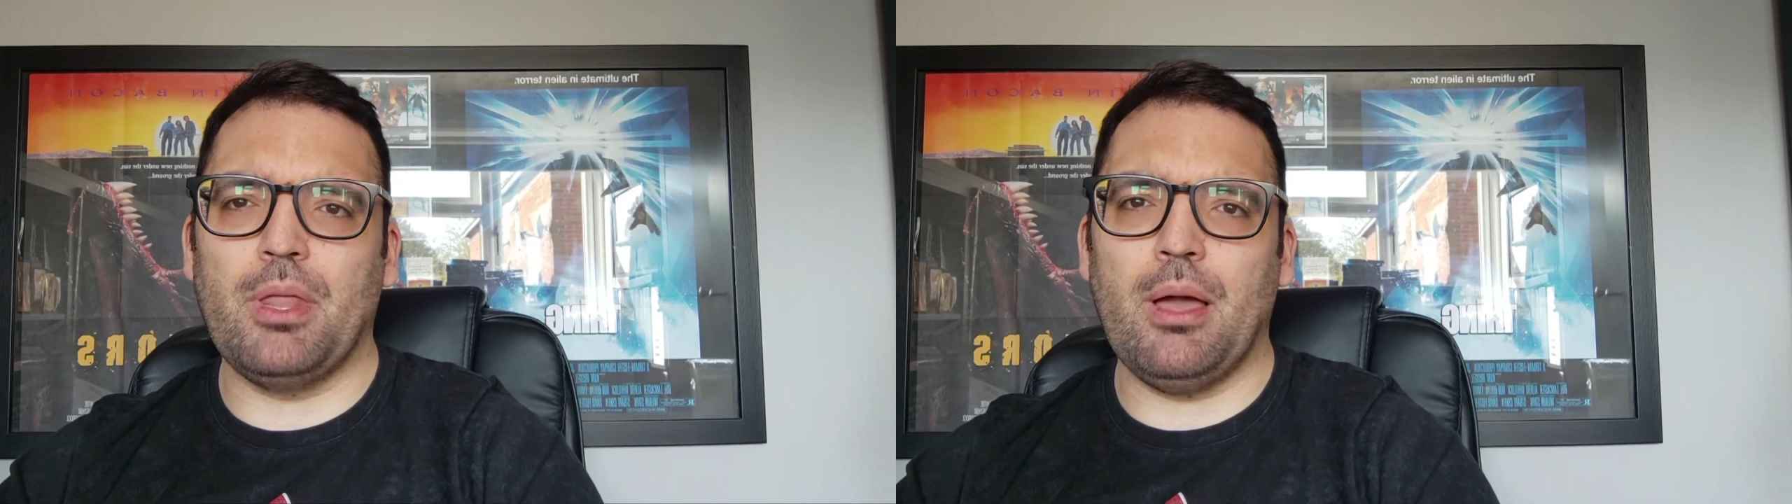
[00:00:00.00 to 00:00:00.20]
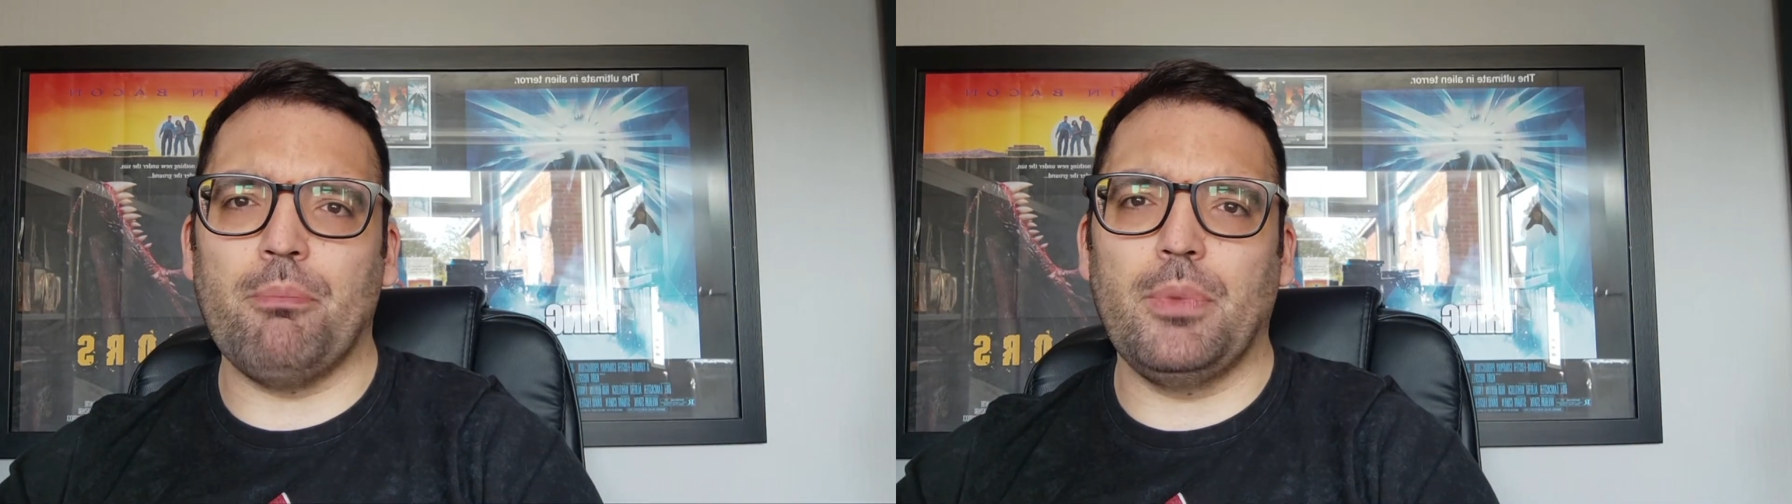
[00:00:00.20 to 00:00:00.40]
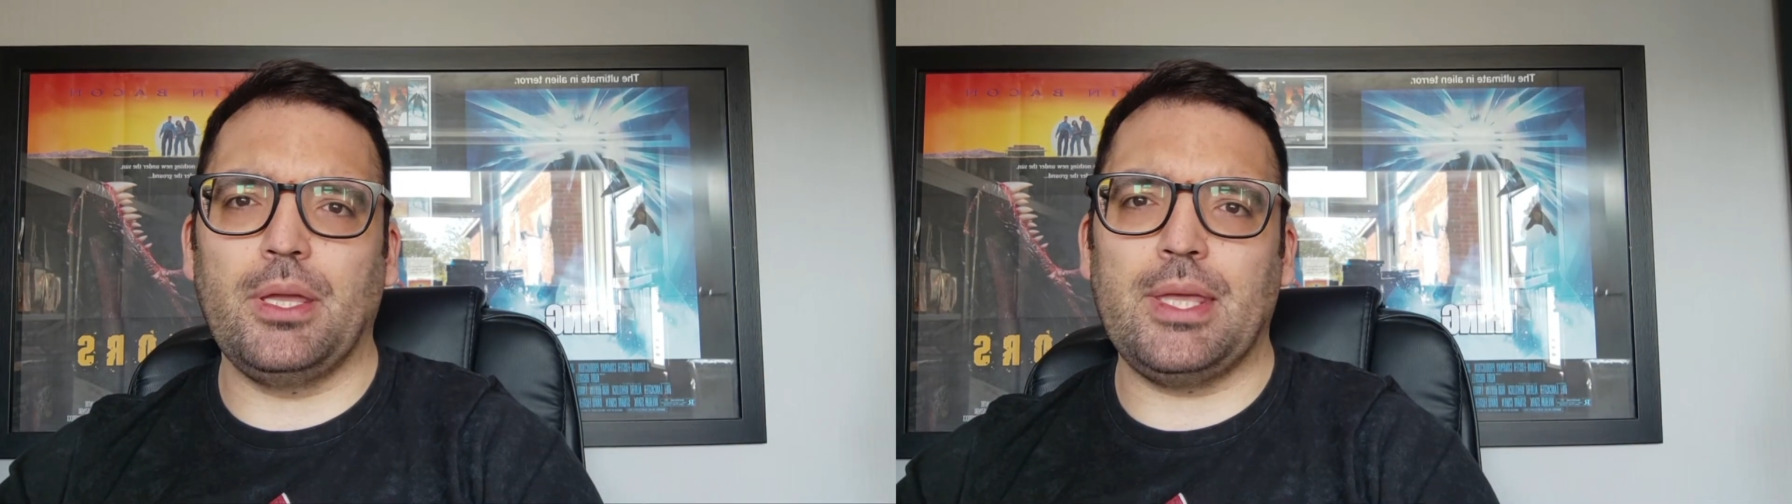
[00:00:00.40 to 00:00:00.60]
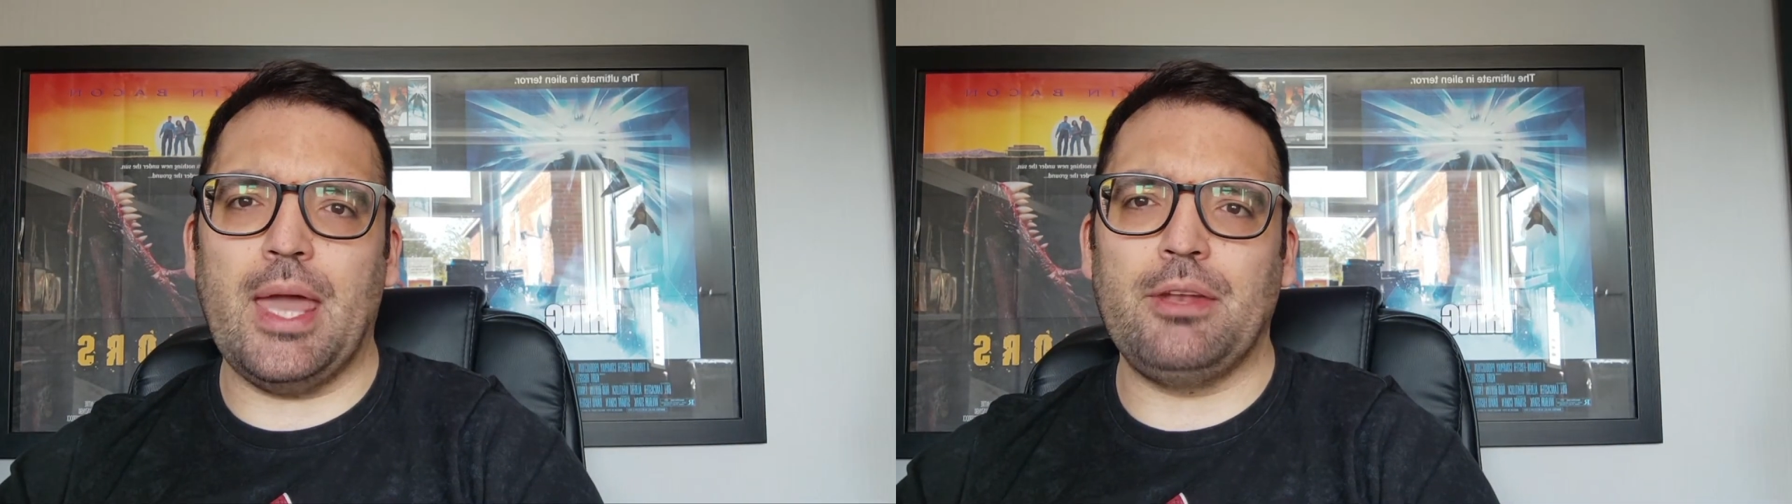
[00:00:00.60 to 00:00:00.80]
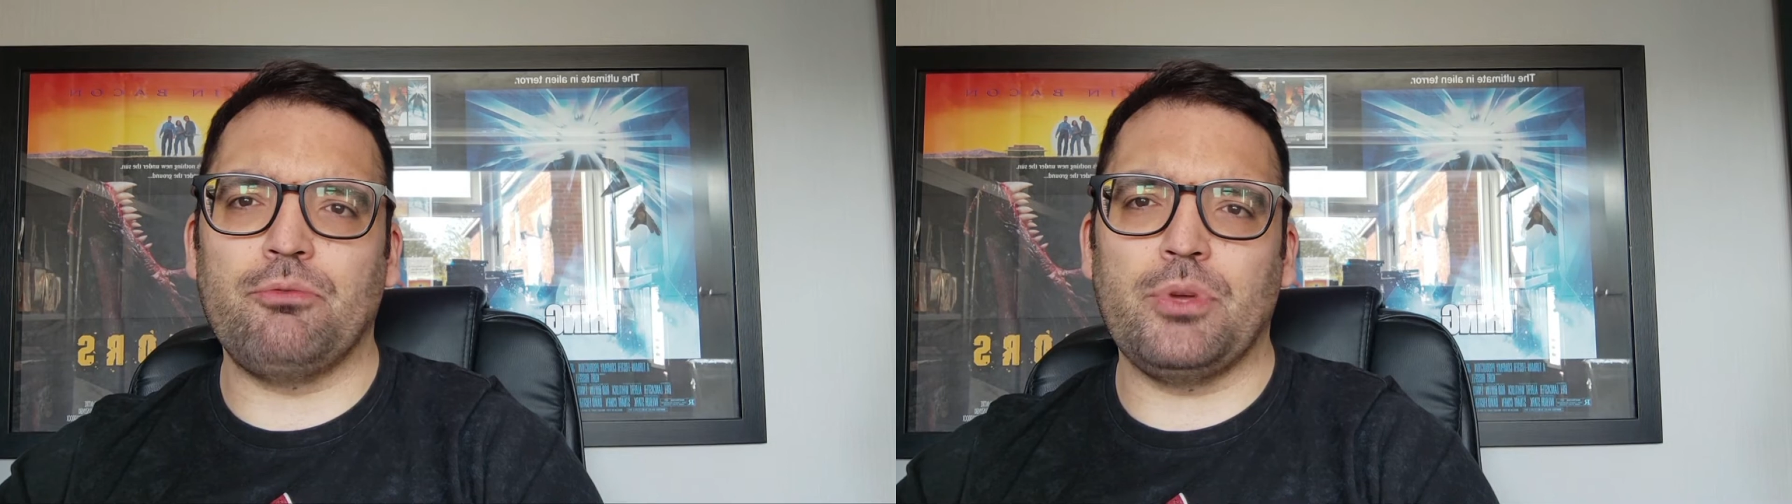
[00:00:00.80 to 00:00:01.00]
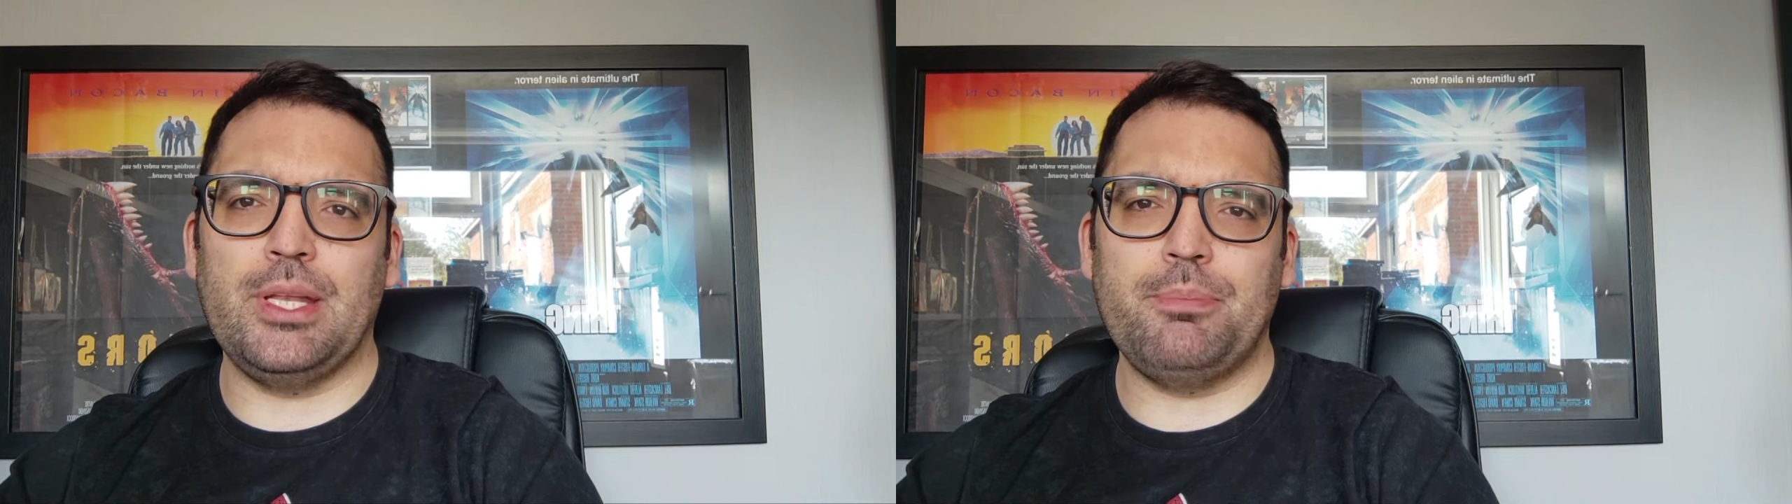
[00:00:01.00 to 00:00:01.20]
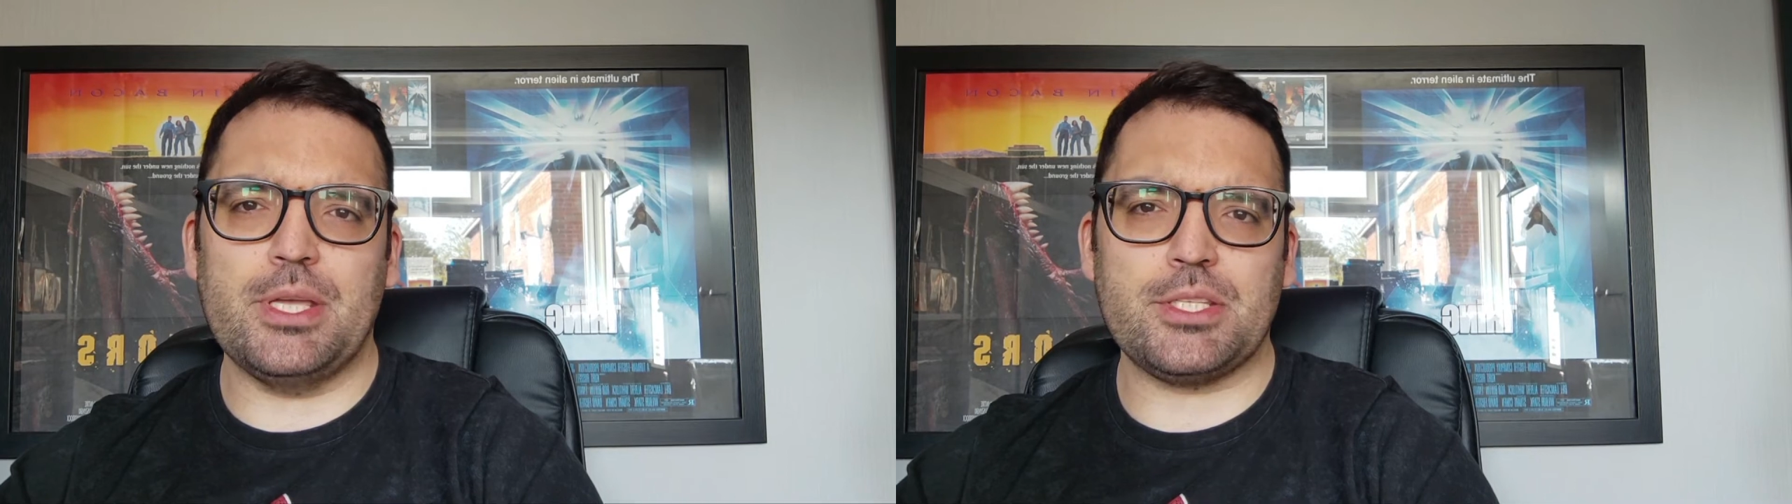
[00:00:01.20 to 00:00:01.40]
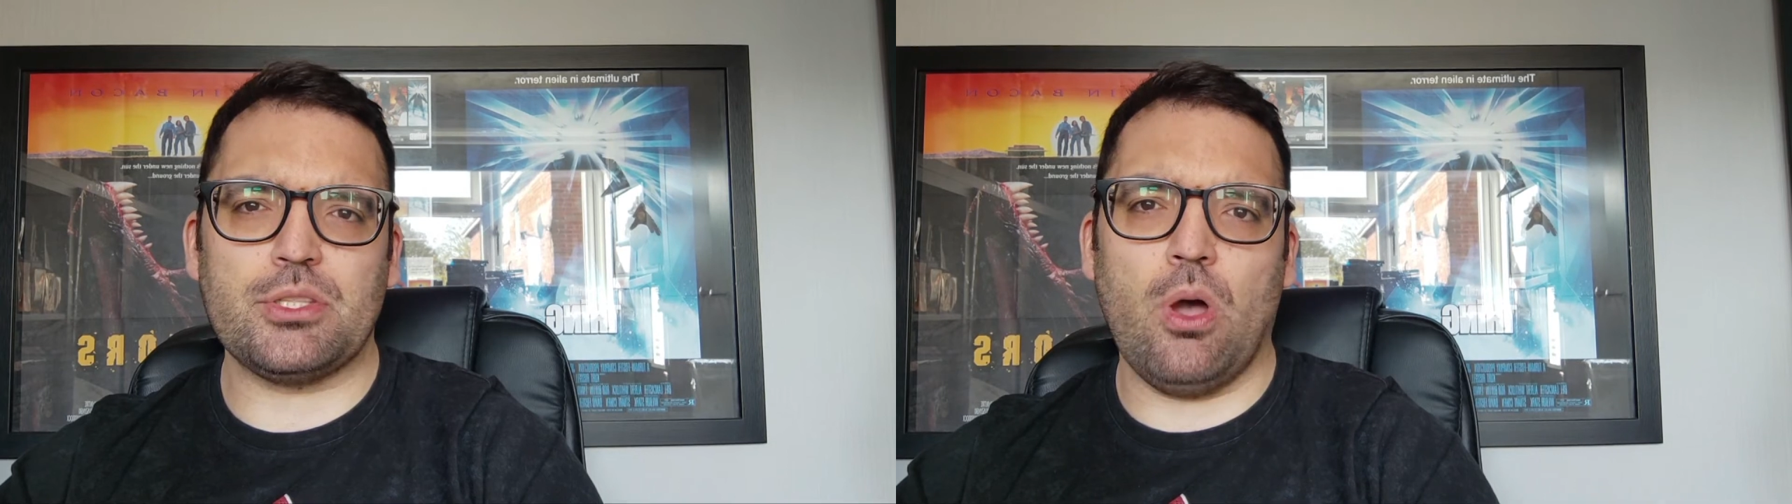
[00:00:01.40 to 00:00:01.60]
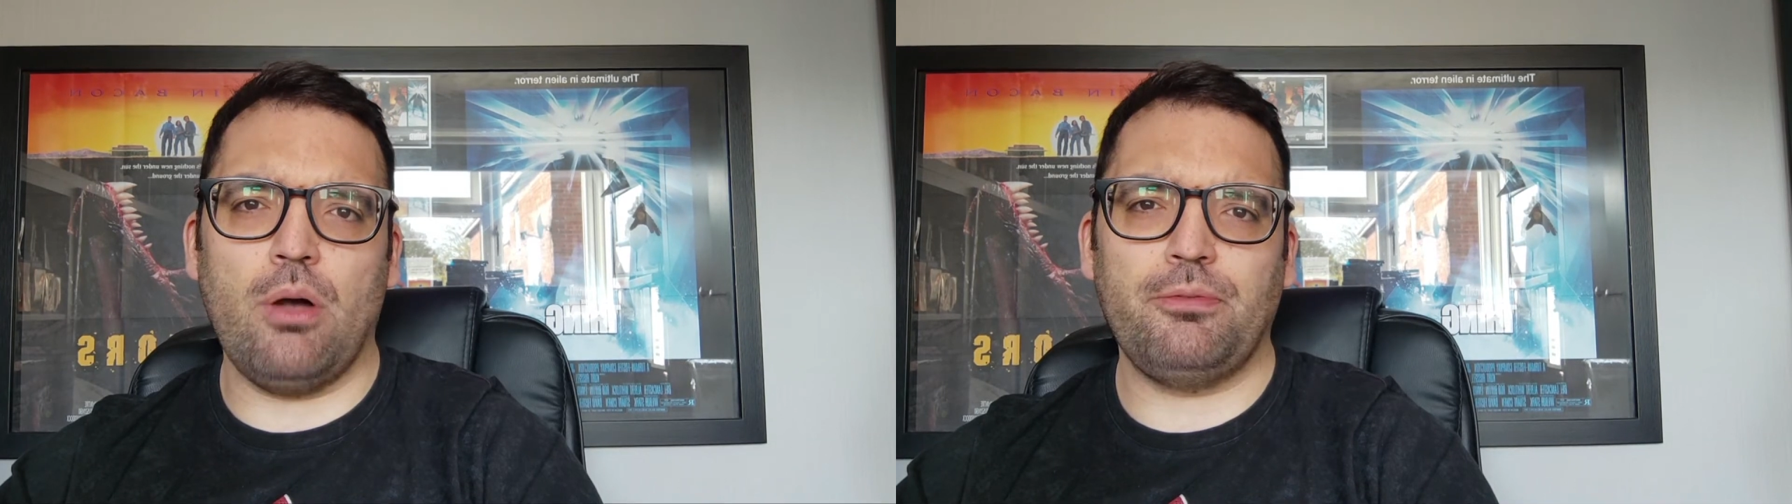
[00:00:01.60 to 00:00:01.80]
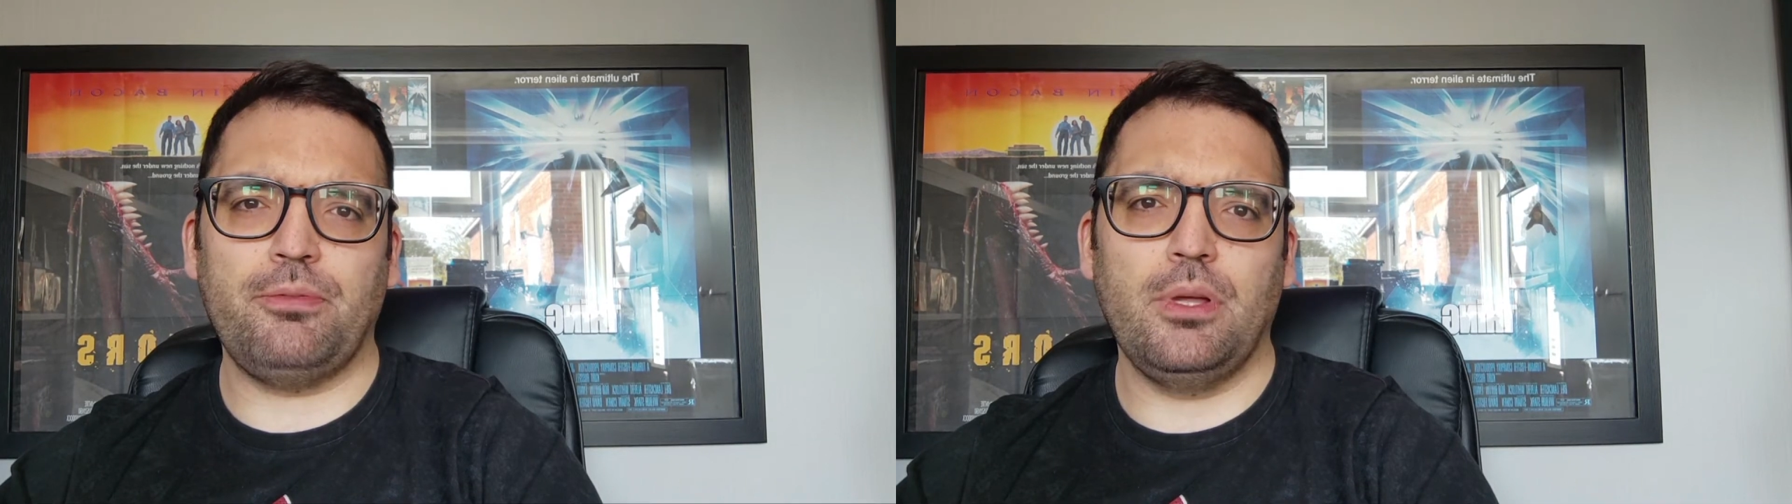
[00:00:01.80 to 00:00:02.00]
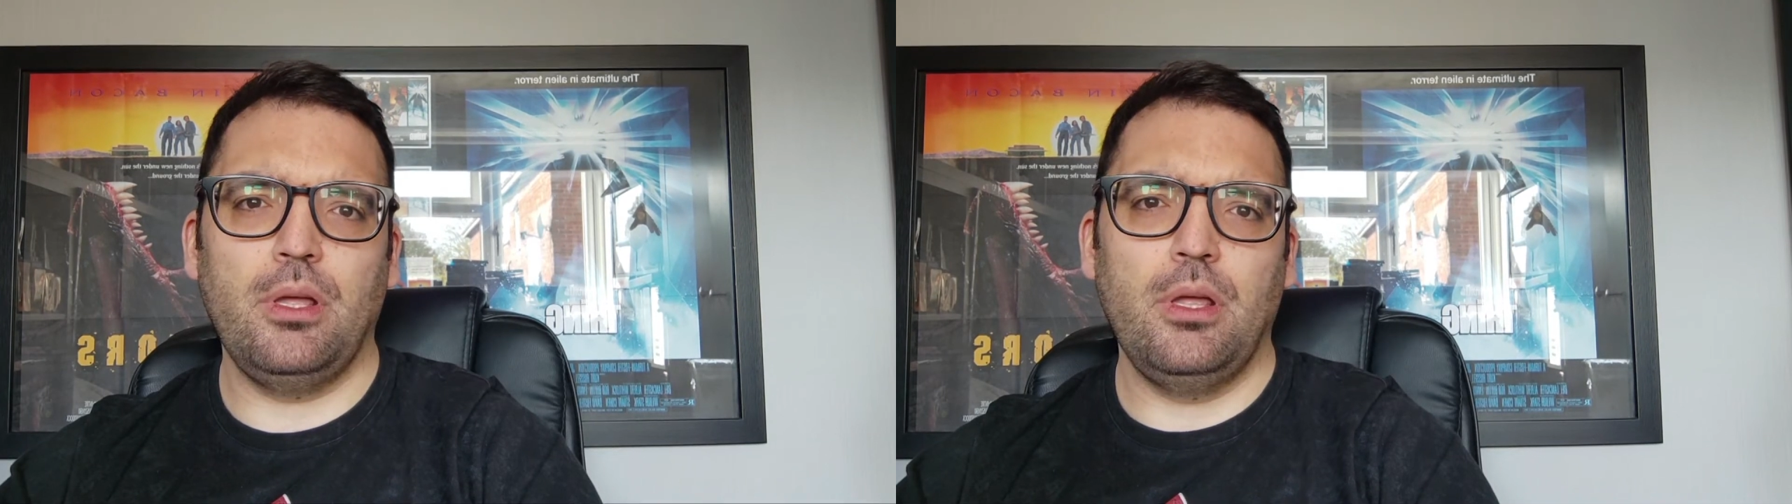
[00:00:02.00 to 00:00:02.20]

of them getting really pissed off